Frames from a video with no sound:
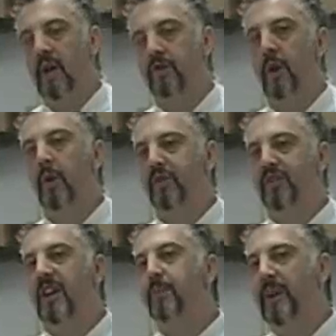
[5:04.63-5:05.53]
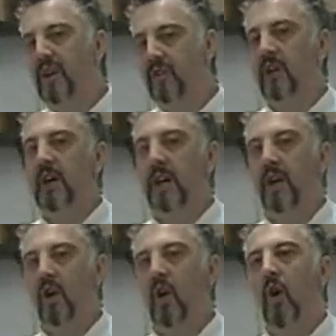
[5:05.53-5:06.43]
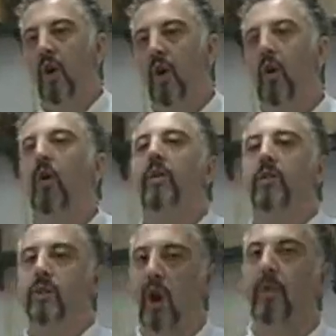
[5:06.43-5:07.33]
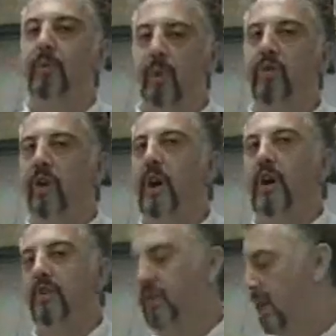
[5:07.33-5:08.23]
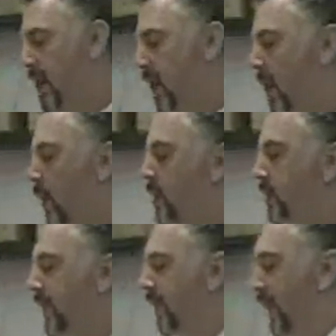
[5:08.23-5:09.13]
is known as TPT, or Tart pour Tart, which is a